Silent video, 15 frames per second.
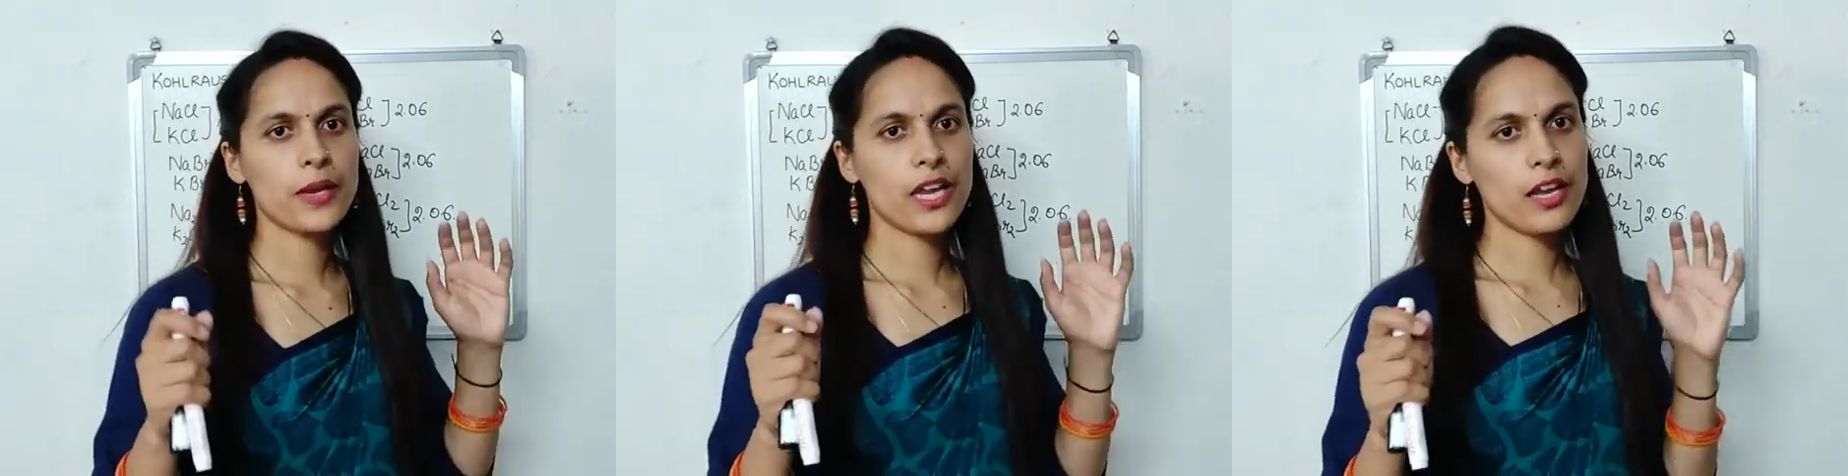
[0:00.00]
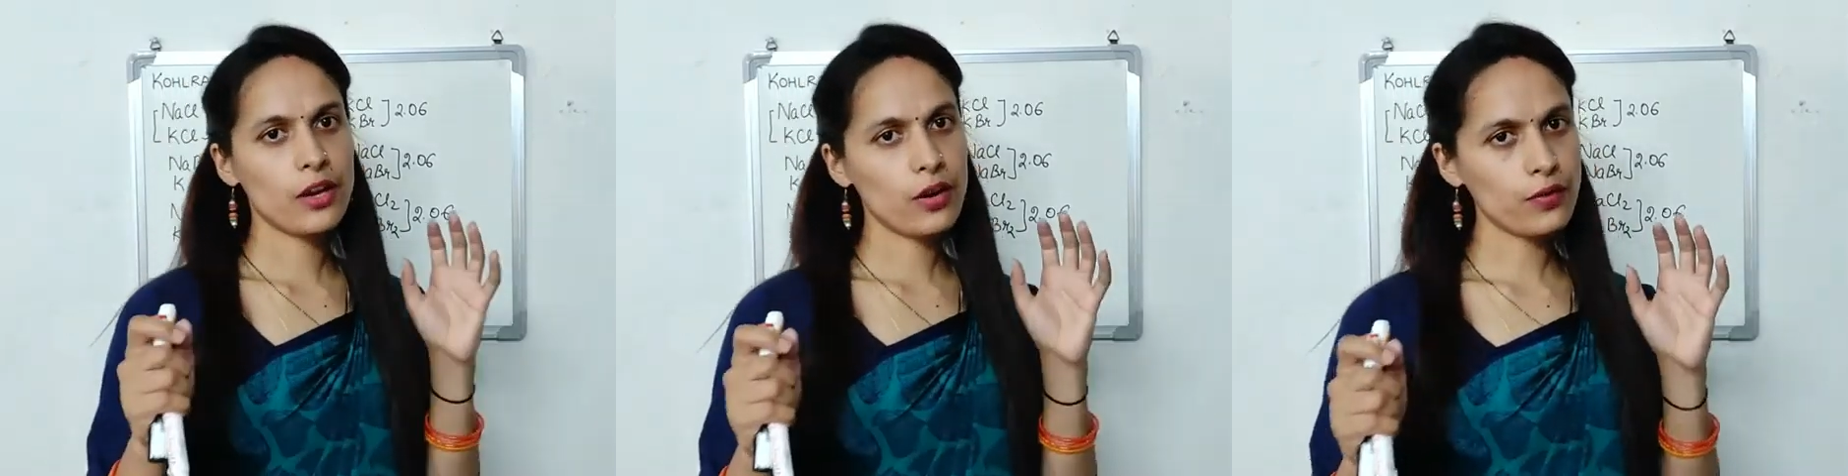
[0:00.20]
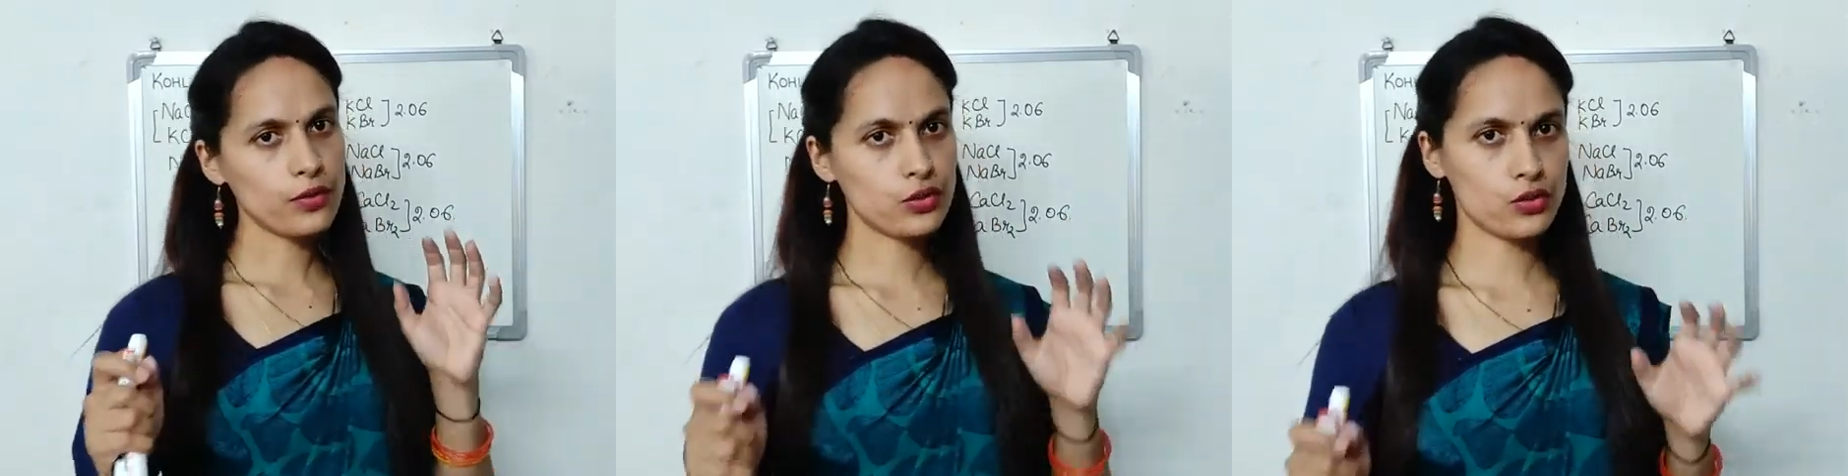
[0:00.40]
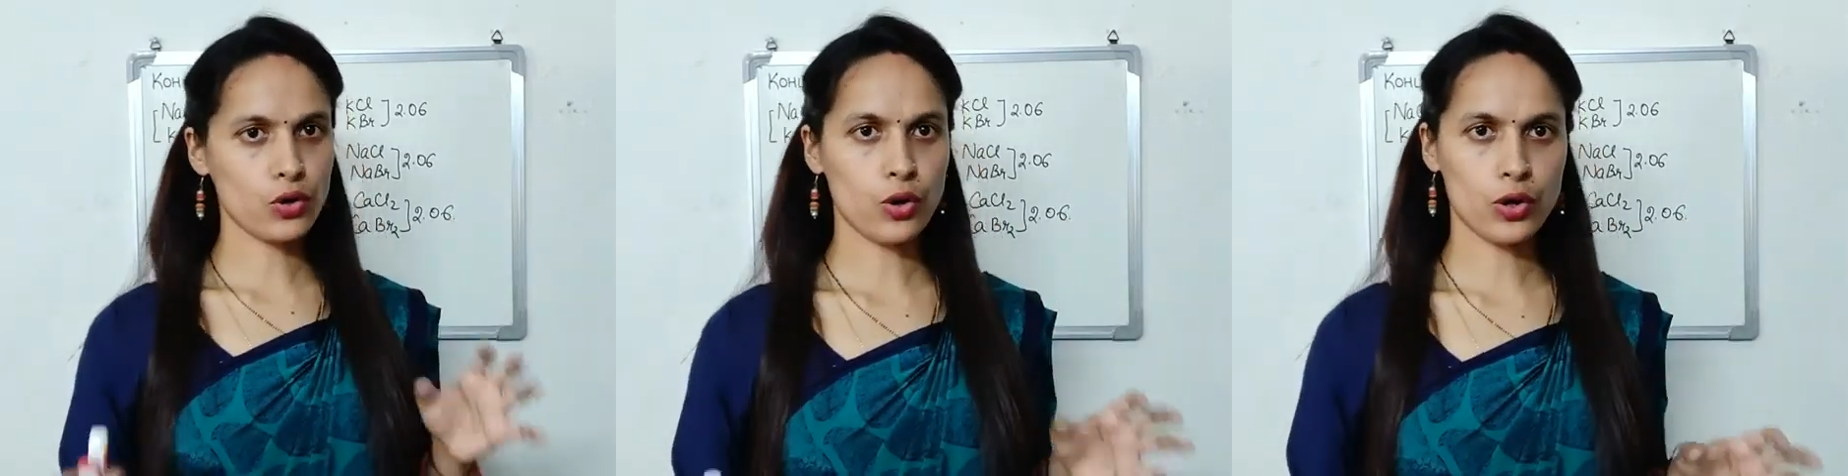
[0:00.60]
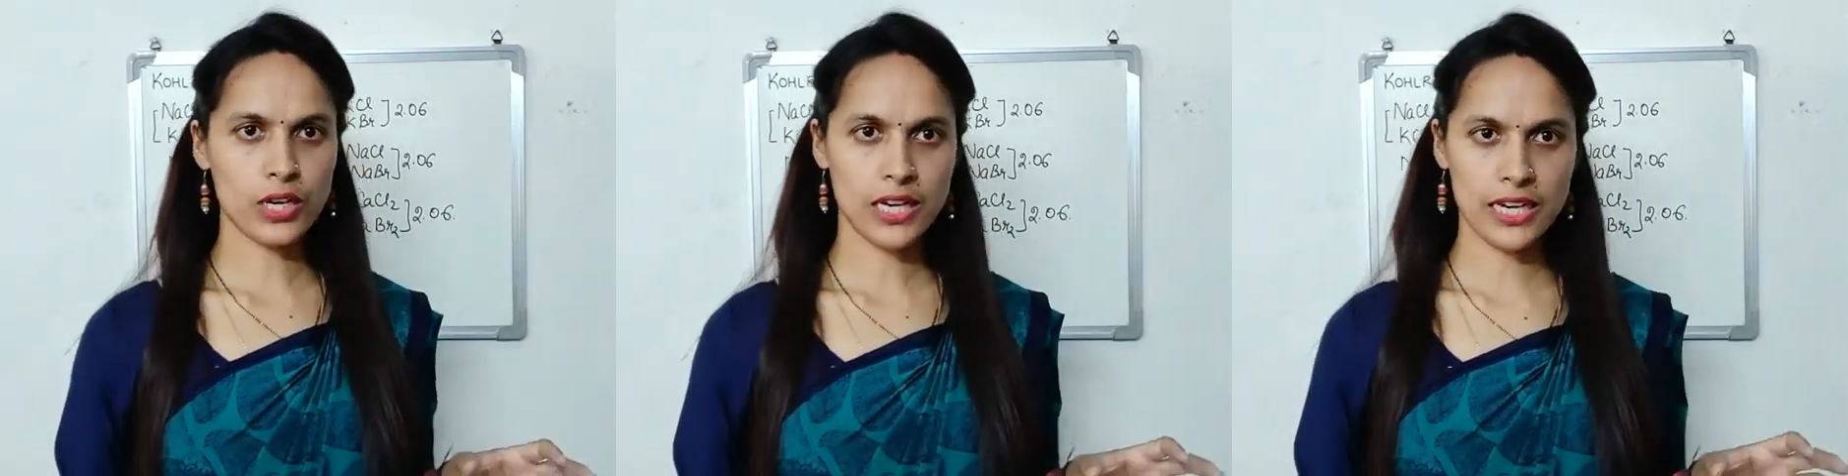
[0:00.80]
pair of
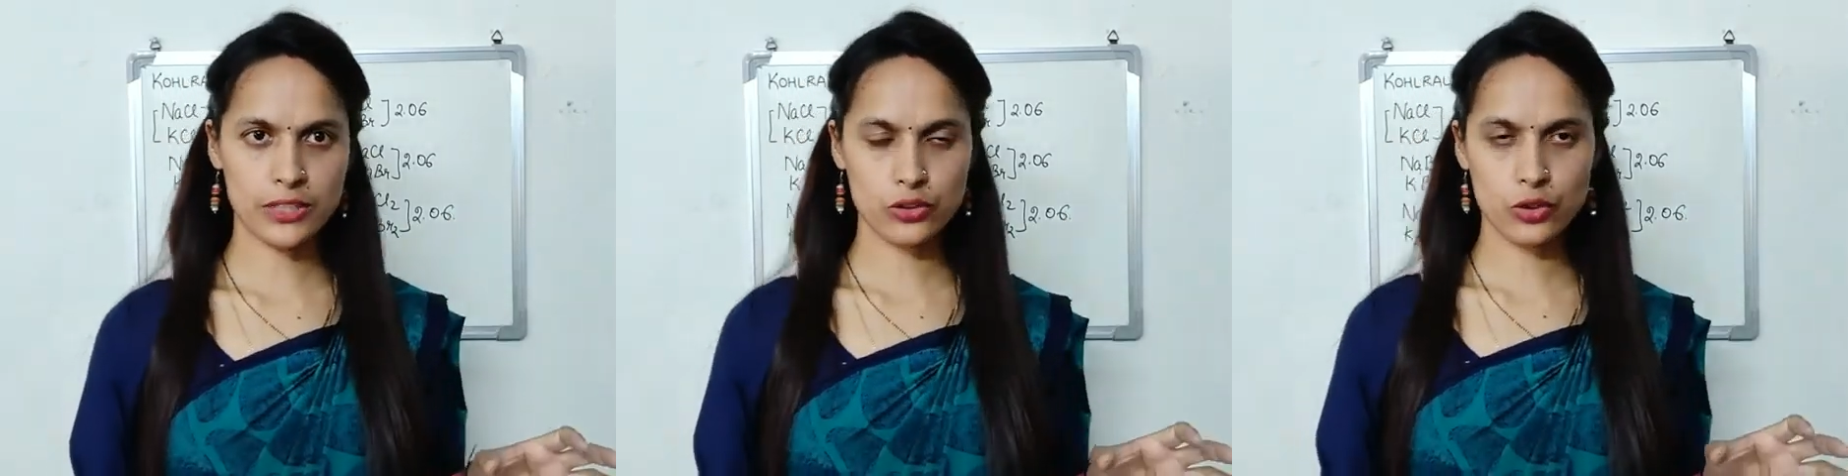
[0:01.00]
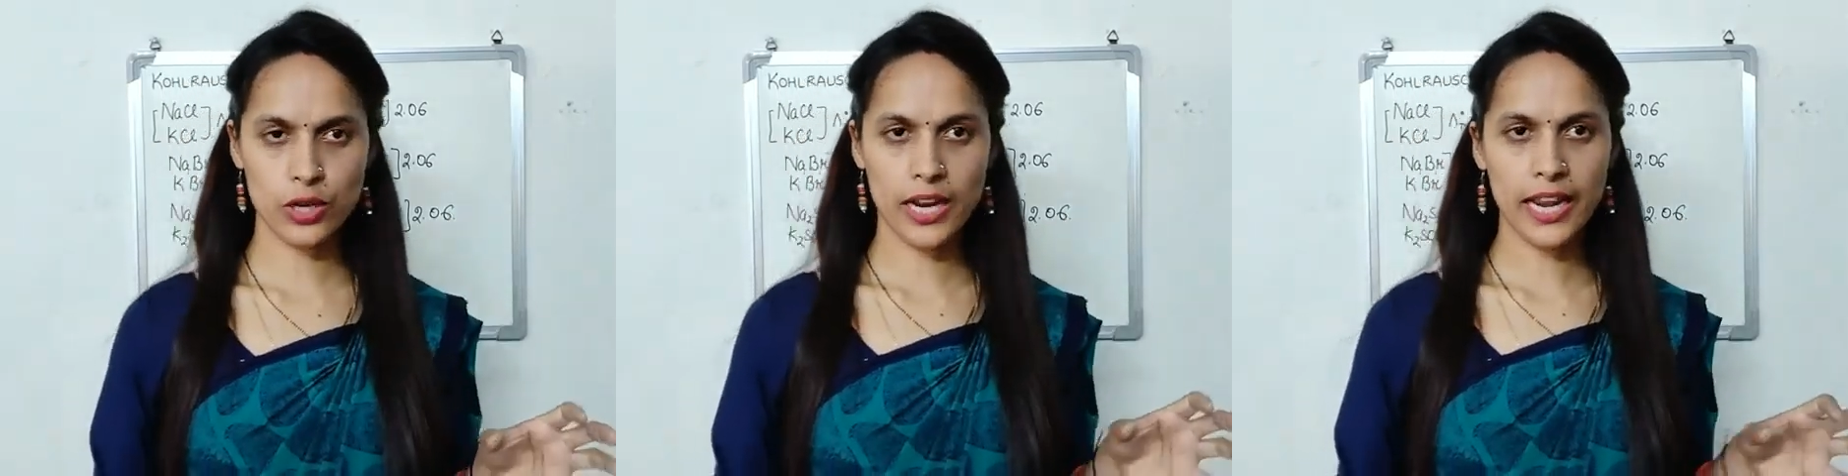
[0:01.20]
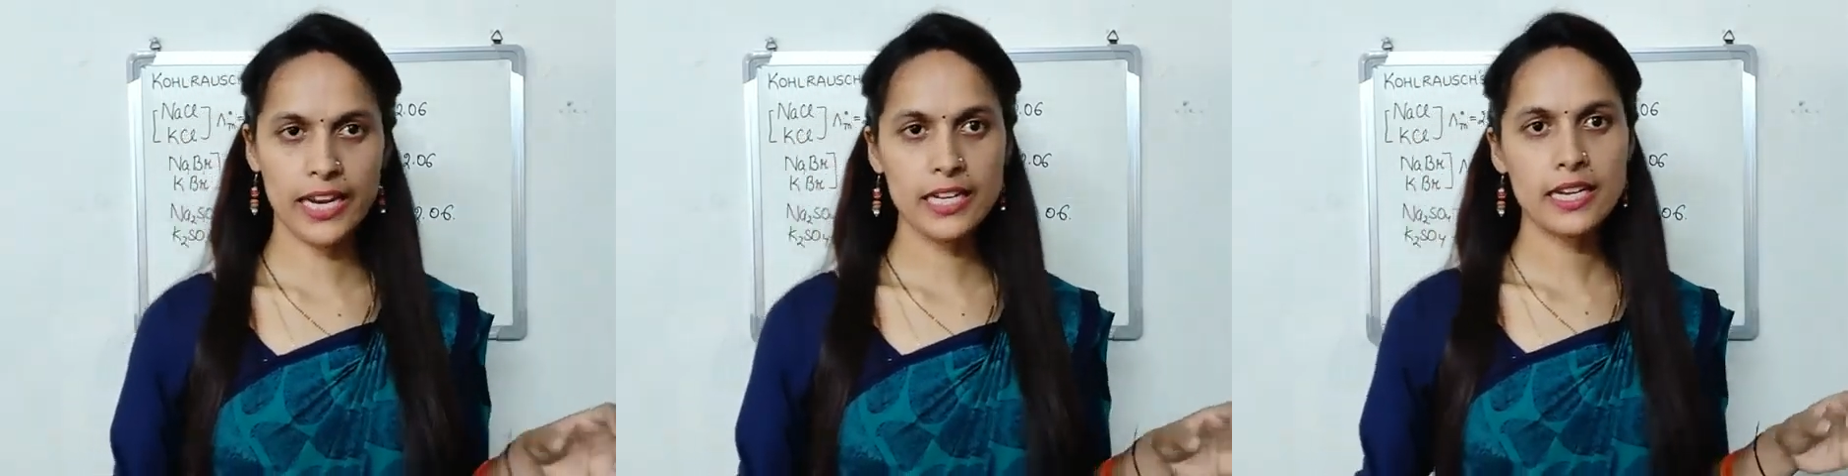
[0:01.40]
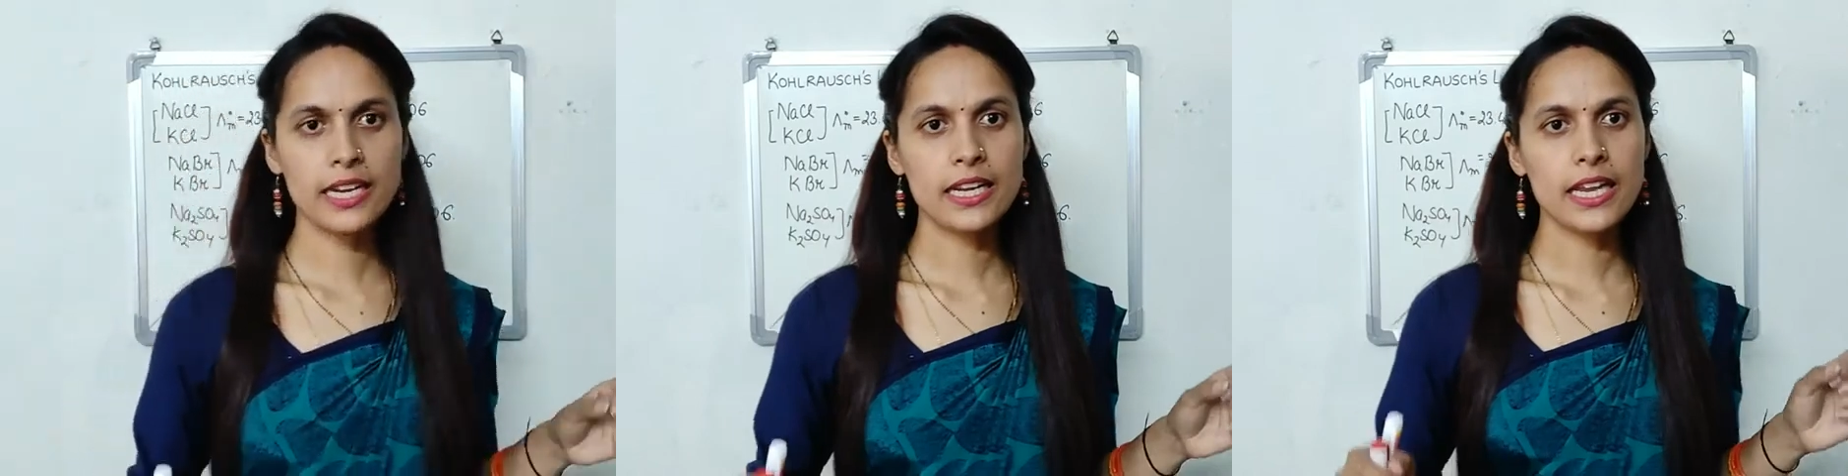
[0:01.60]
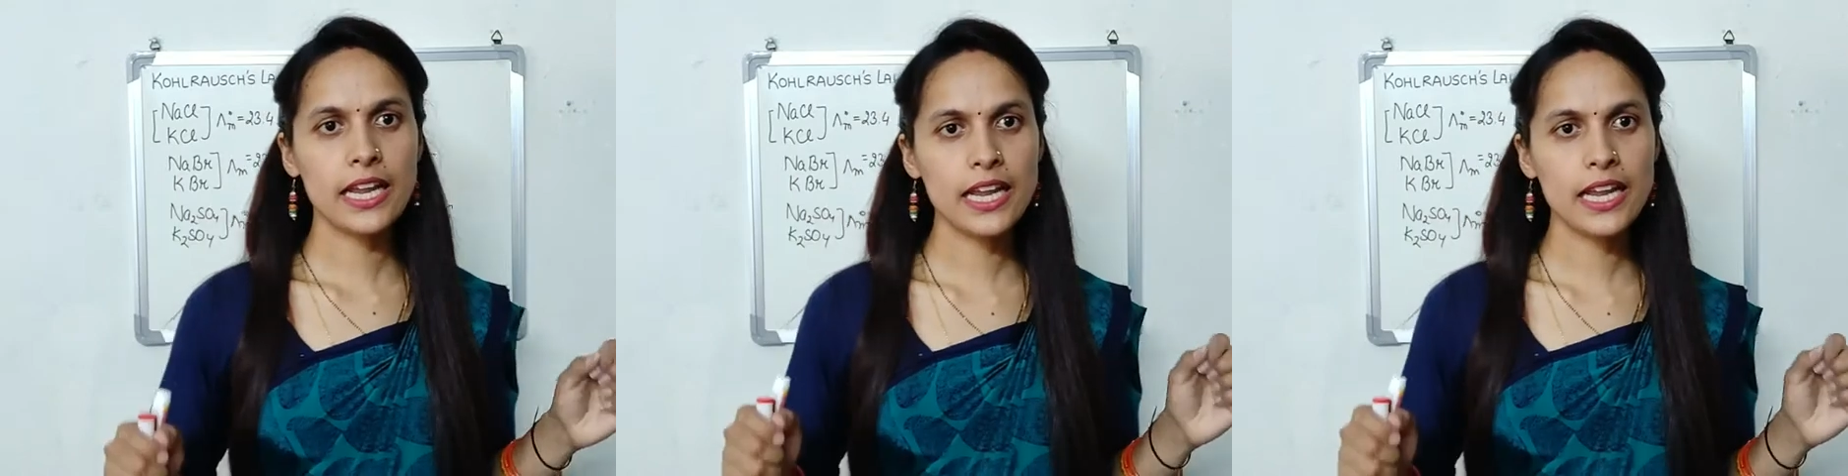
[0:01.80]
strong electrolyte